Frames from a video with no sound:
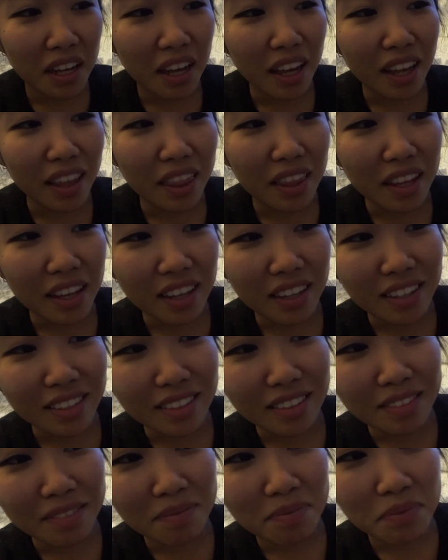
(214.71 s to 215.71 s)
and
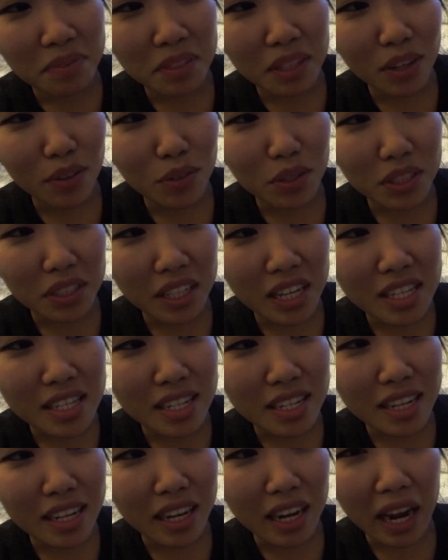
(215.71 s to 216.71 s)
then I realized I
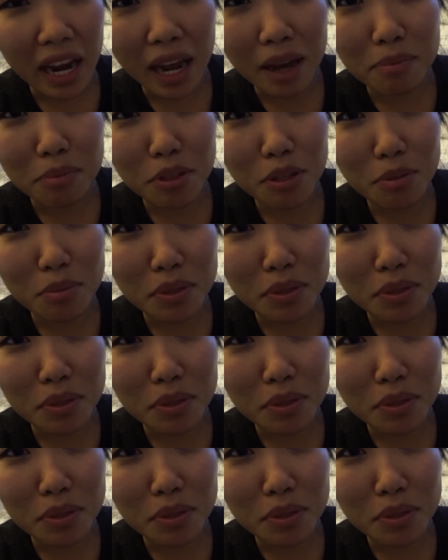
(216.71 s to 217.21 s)
need a hammer,